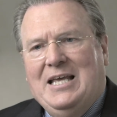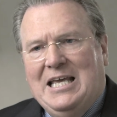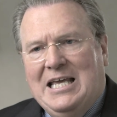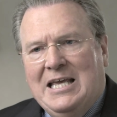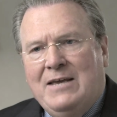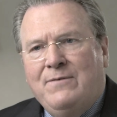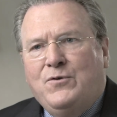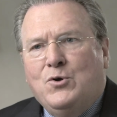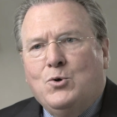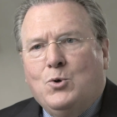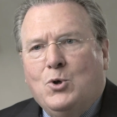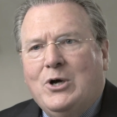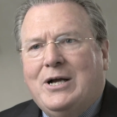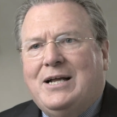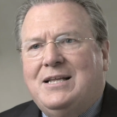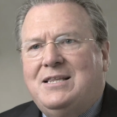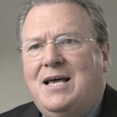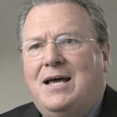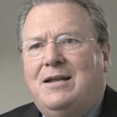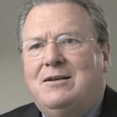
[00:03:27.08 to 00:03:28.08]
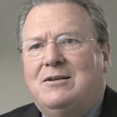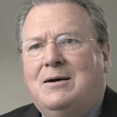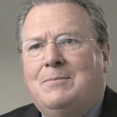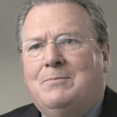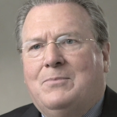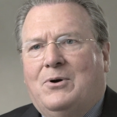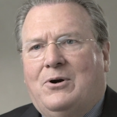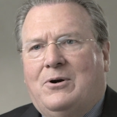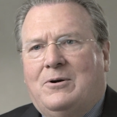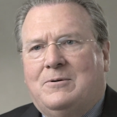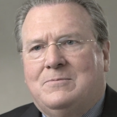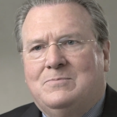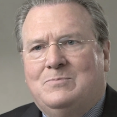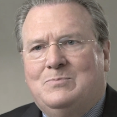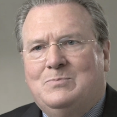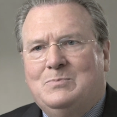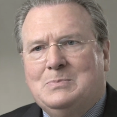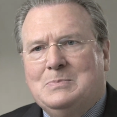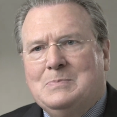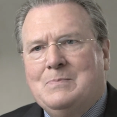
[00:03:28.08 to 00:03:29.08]
If you look at that number
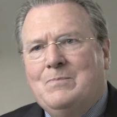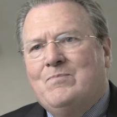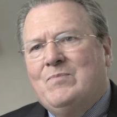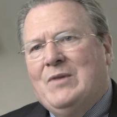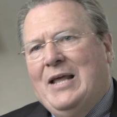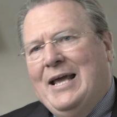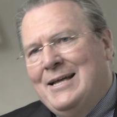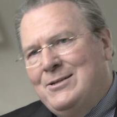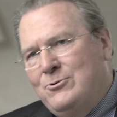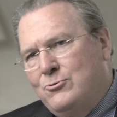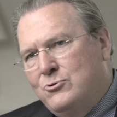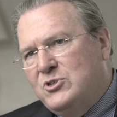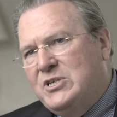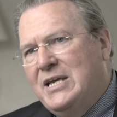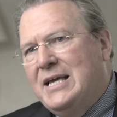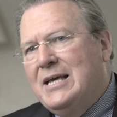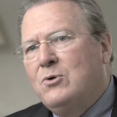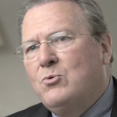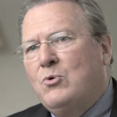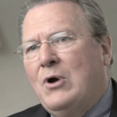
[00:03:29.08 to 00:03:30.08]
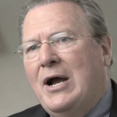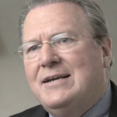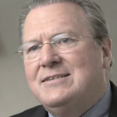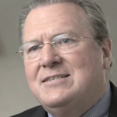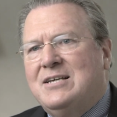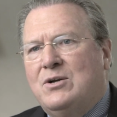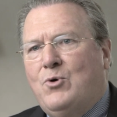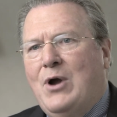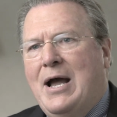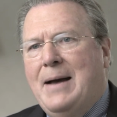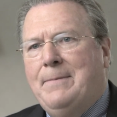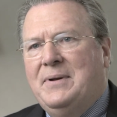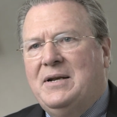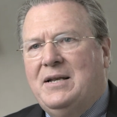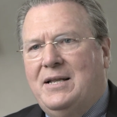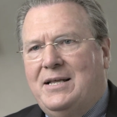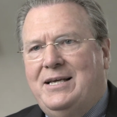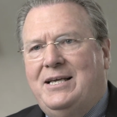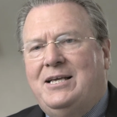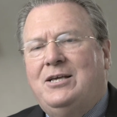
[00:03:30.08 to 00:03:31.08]
and you see it rising
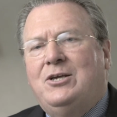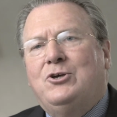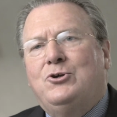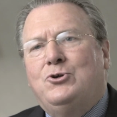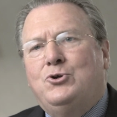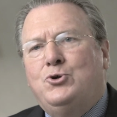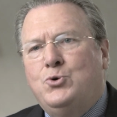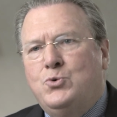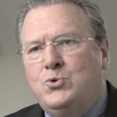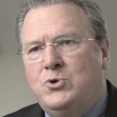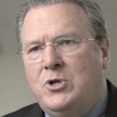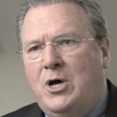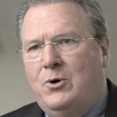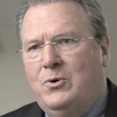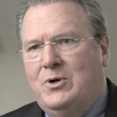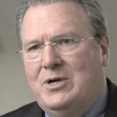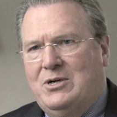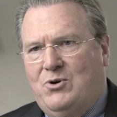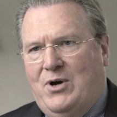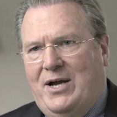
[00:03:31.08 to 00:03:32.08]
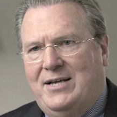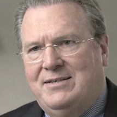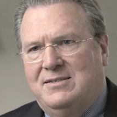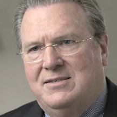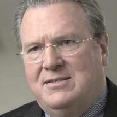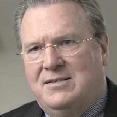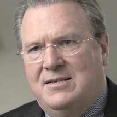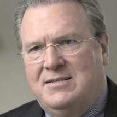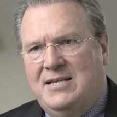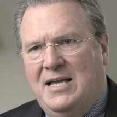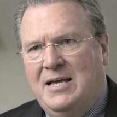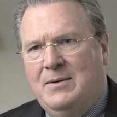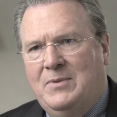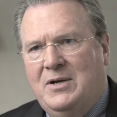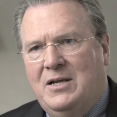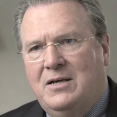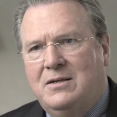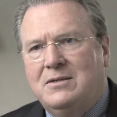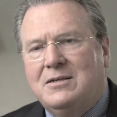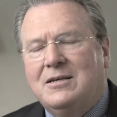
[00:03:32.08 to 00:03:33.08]
rapidly, you know a crisis is
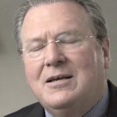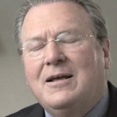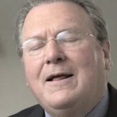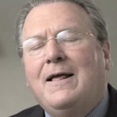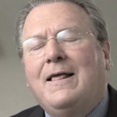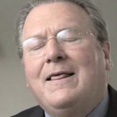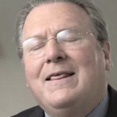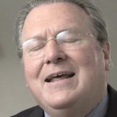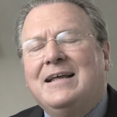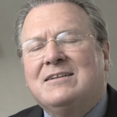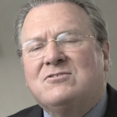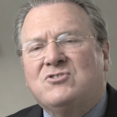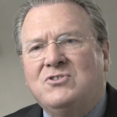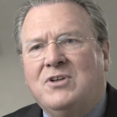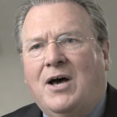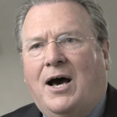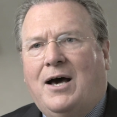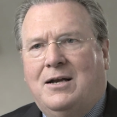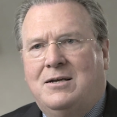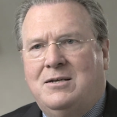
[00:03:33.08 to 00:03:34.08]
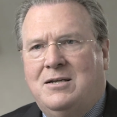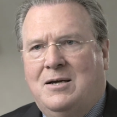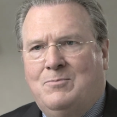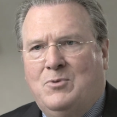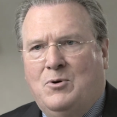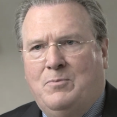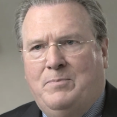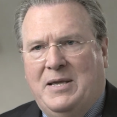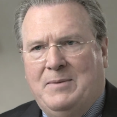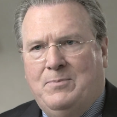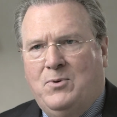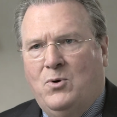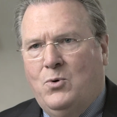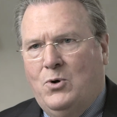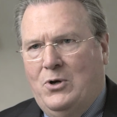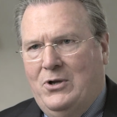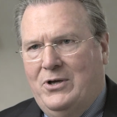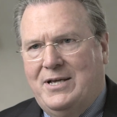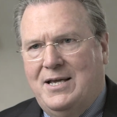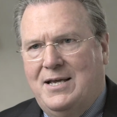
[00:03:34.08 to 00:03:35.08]
imminent. It's not a number people
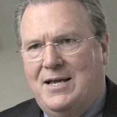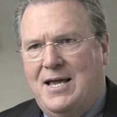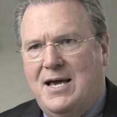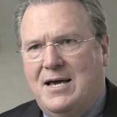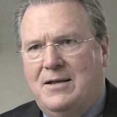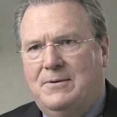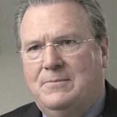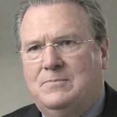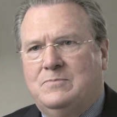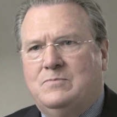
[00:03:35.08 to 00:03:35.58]
were looking at.